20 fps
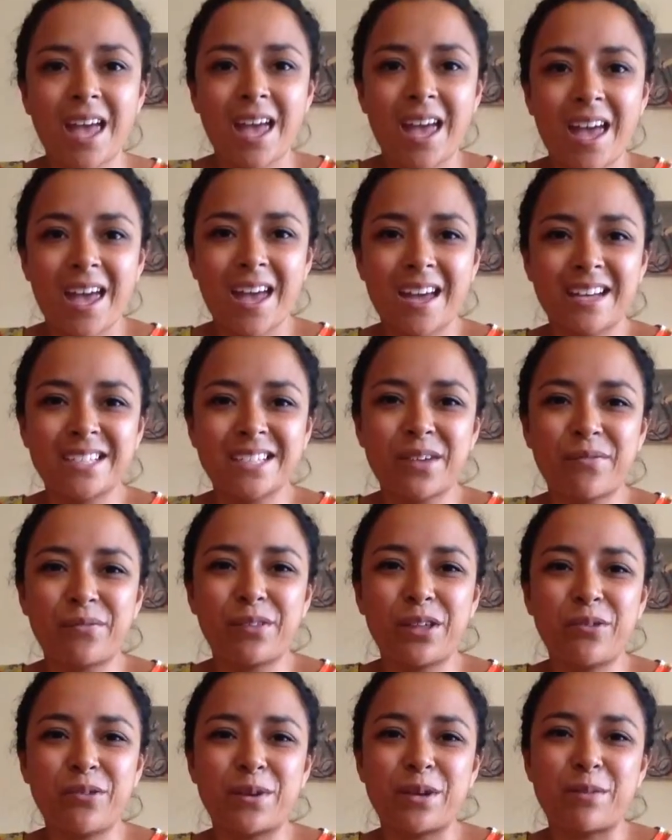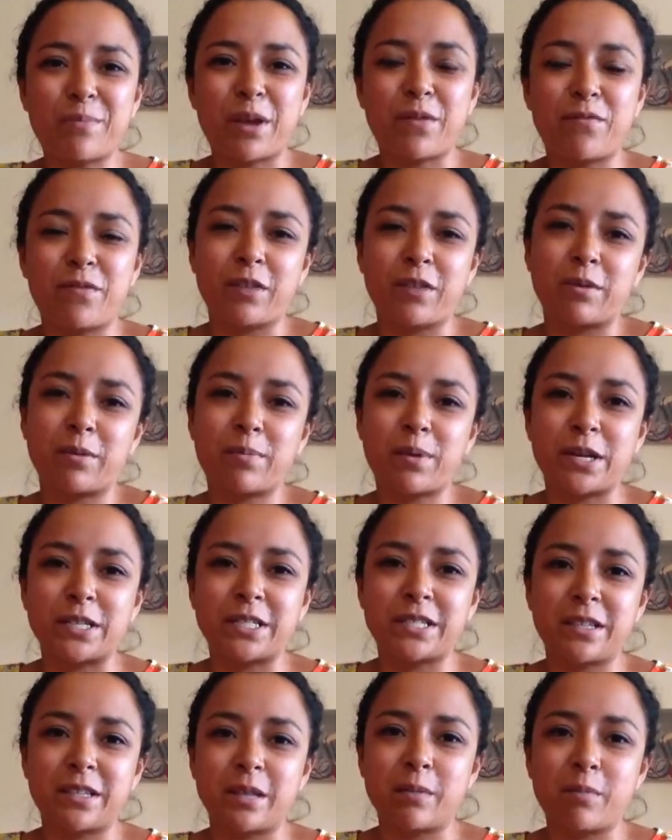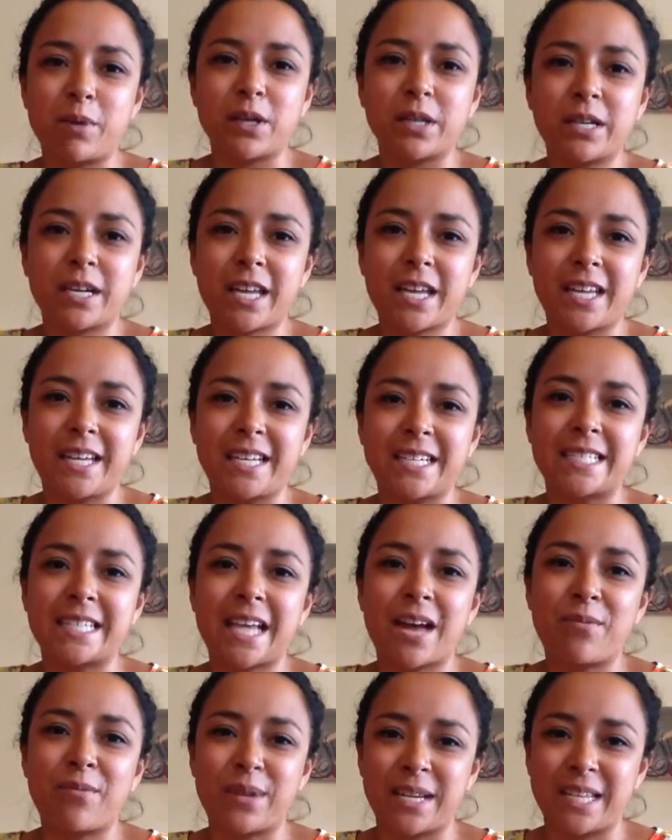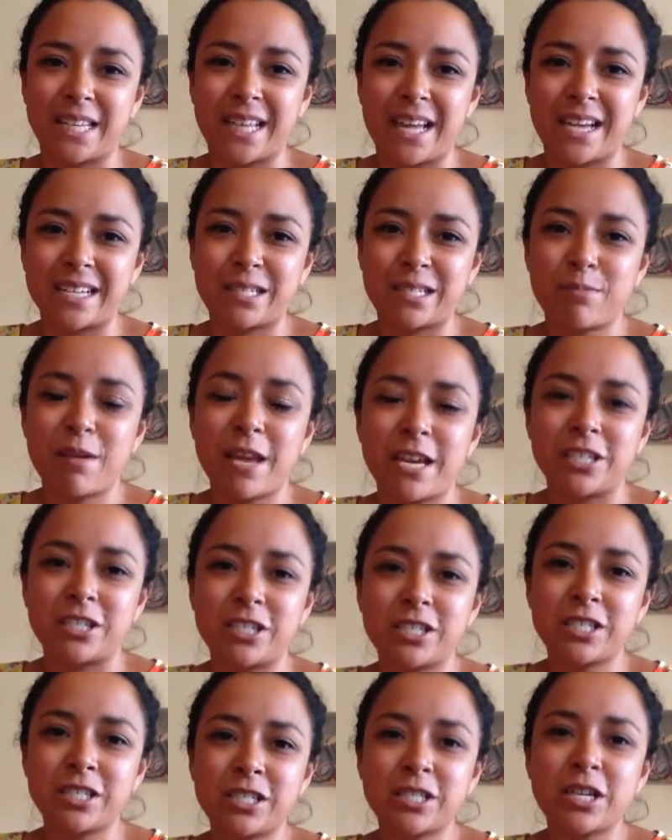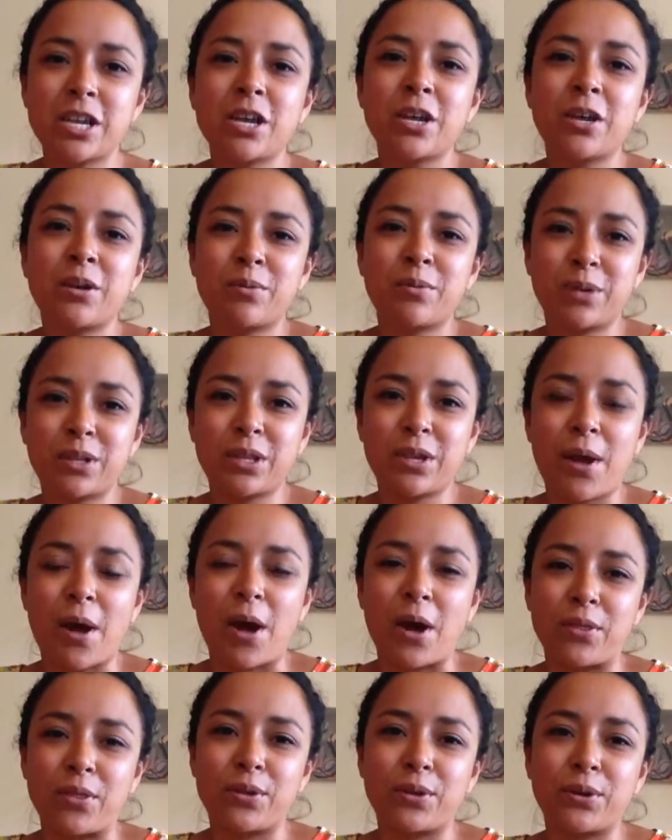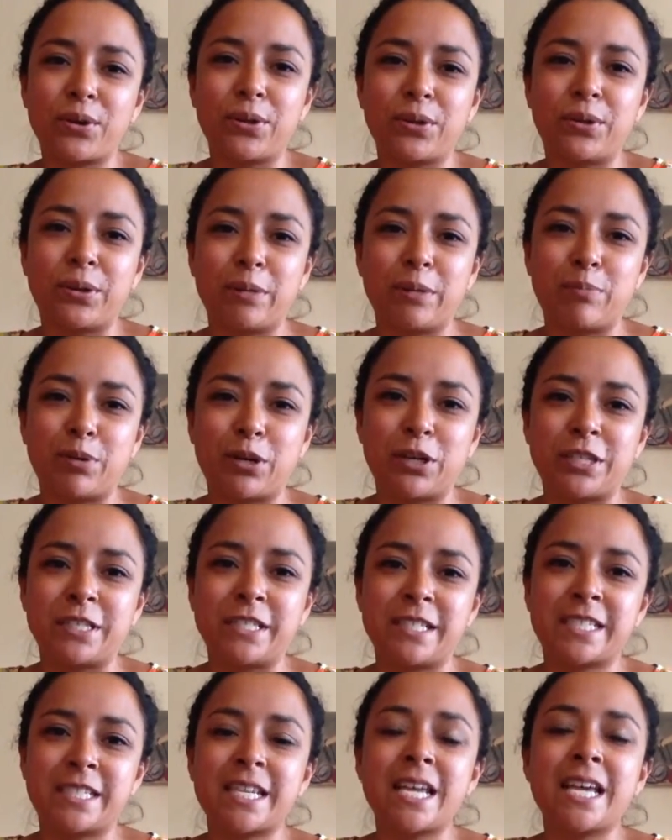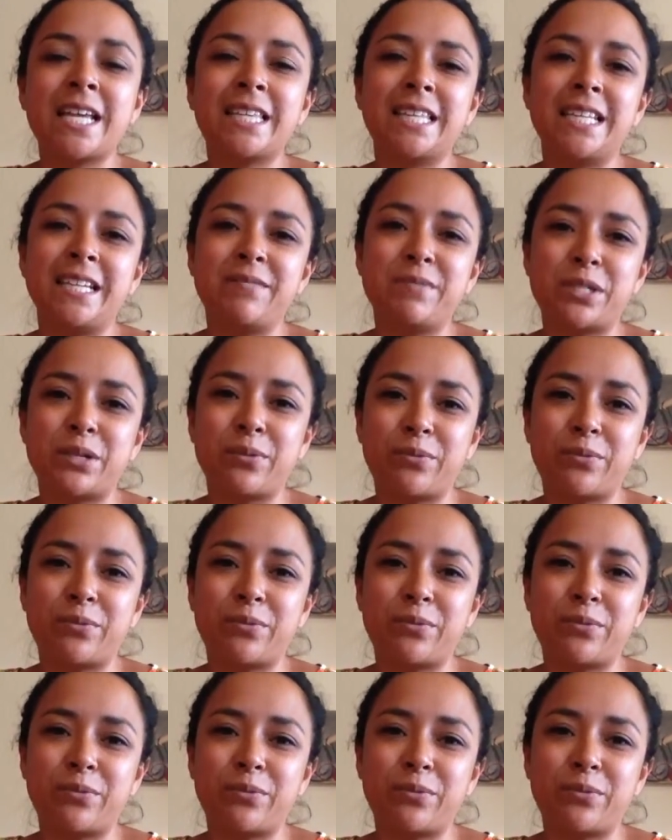And definitely one of my favorite parts of the book is one of the last pages where the author, Loree Burns, leaves the